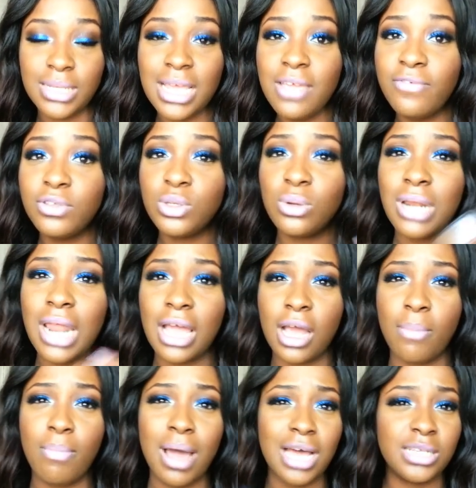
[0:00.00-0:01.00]
I even took like
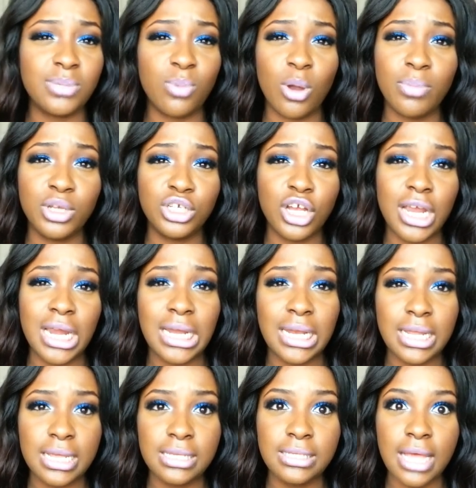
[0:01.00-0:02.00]
a passport picture in
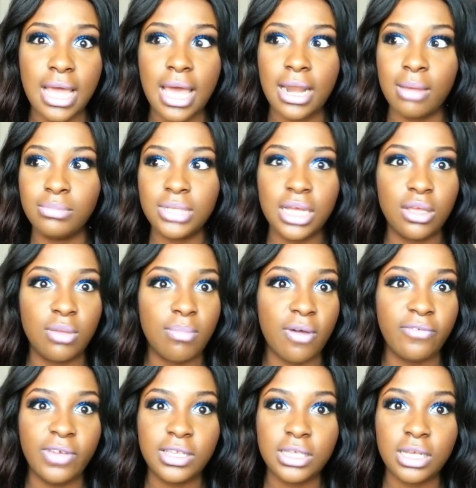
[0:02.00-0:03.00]
this, and I'm telling you,
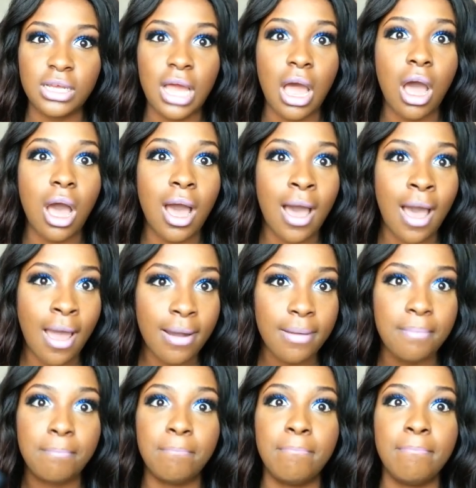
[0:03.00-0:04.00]
my face like a hot
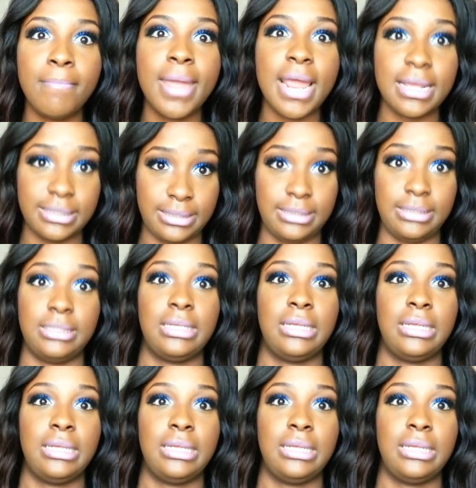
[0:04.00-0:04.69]
mess.